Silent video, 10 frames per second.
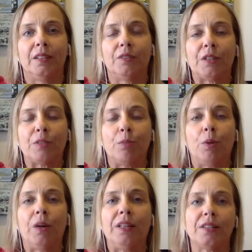Wrist
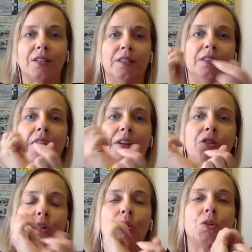points, I
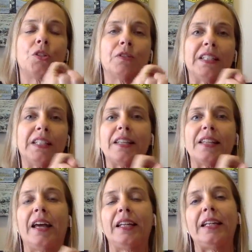choose to release
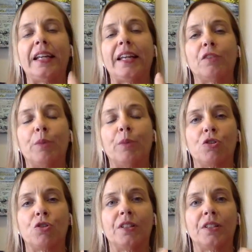any negative
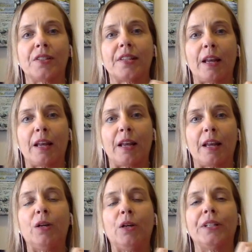motions that I may
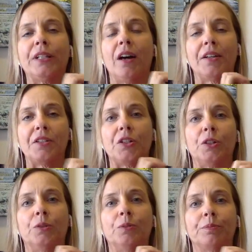be holding on
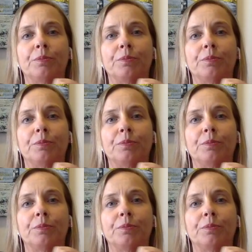to